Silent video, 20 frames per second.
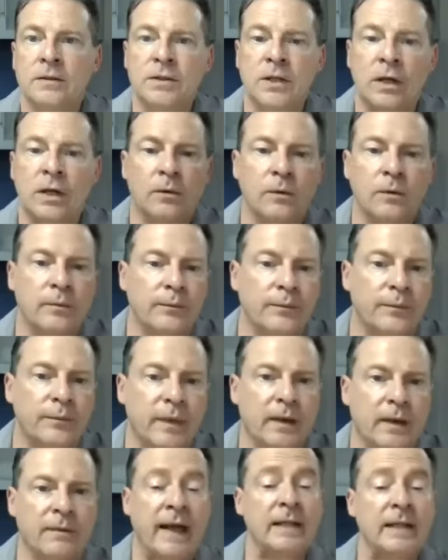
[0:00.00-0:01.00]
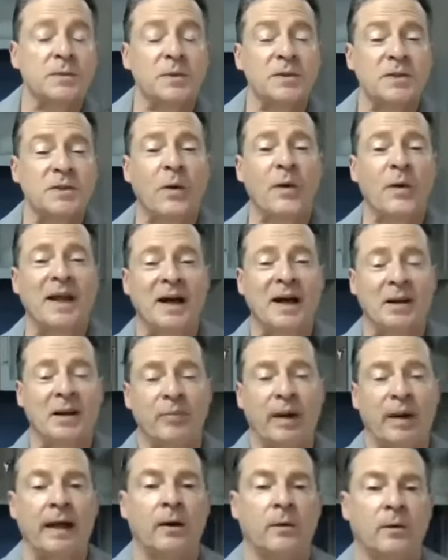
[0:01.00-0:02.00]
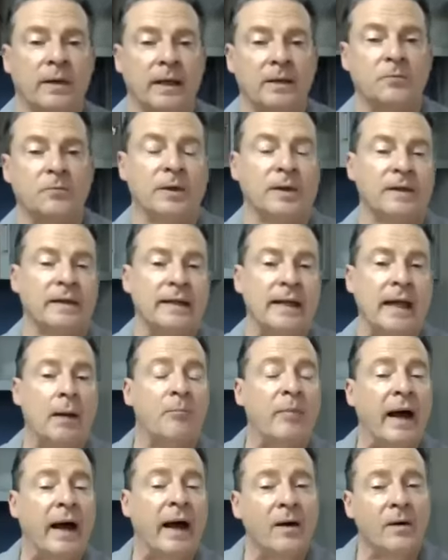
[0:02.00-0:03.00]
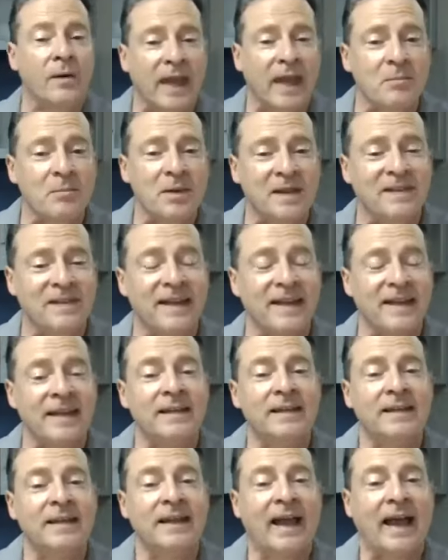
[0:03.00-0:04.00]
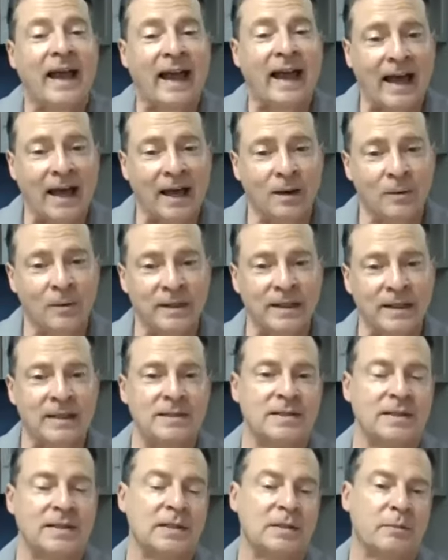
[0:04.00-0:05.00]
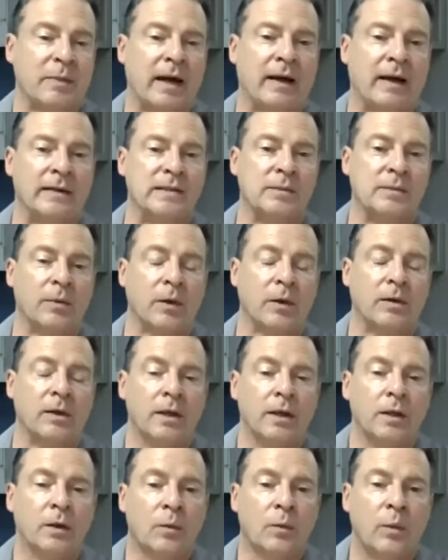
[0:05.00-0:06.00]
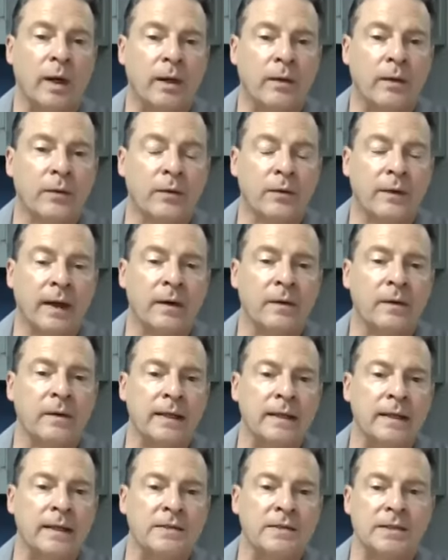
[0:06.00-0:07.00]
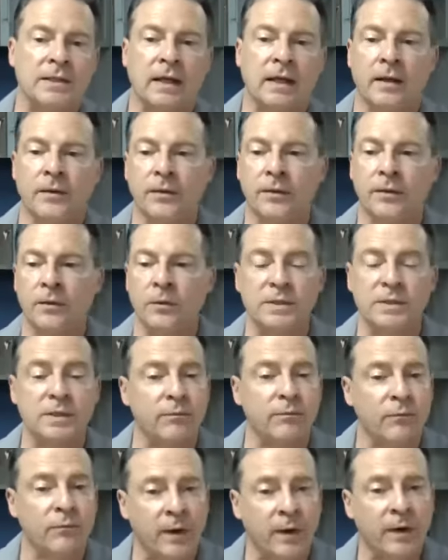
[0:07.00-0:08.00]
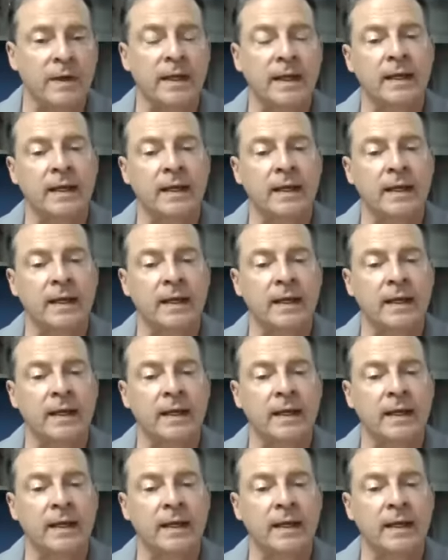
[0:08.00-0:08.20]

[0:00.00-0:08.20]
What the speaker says: So that's what's going on bioelectrically. Now, biochemically, how is this possible? Well, there was some very